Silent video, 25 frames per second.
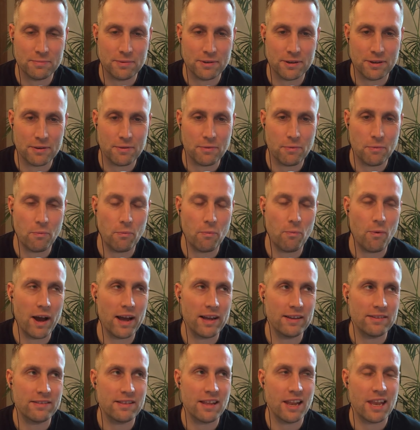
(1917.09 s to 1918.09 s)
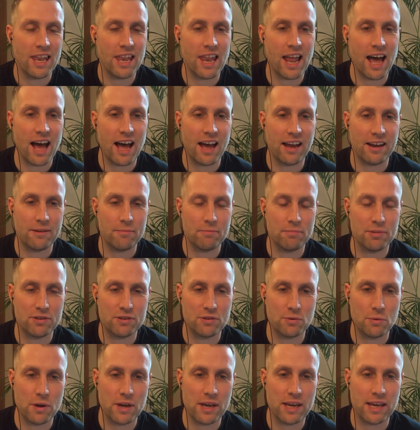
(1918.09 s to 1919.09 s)
but where's the line
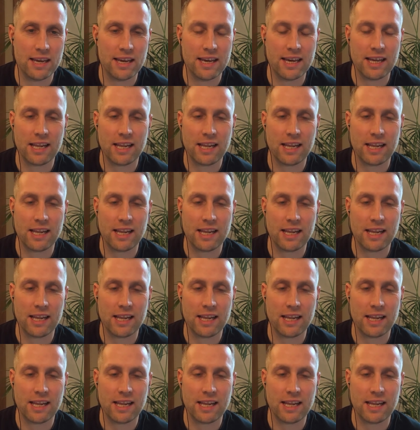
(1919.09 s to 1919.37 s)
between